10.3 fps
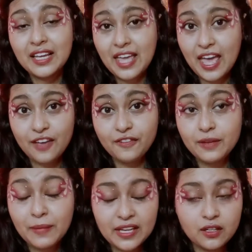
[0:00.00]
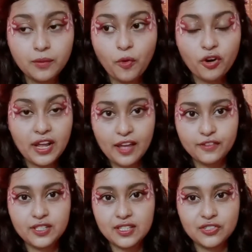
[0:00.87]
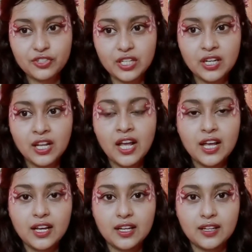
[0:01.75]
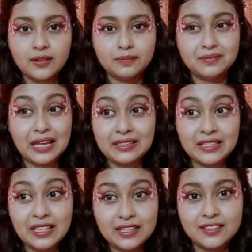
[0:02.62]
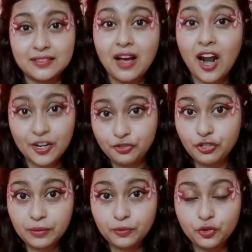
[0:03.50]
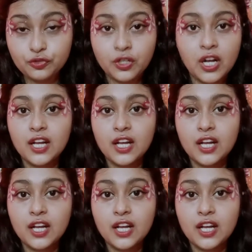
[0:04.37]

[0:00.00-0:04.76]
heavy makeup or heavy sunscreen that is hard to remove,